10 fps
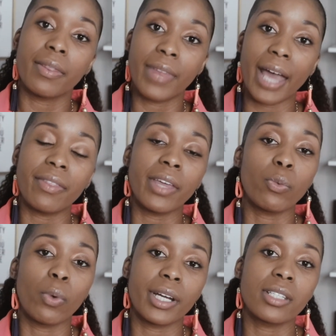that they
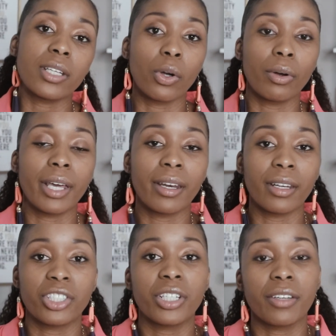wanted to go ahead and
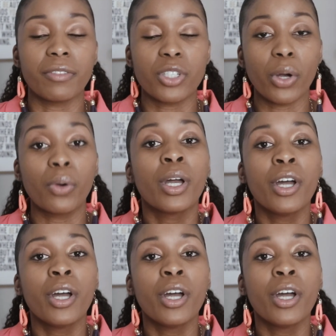achieve. So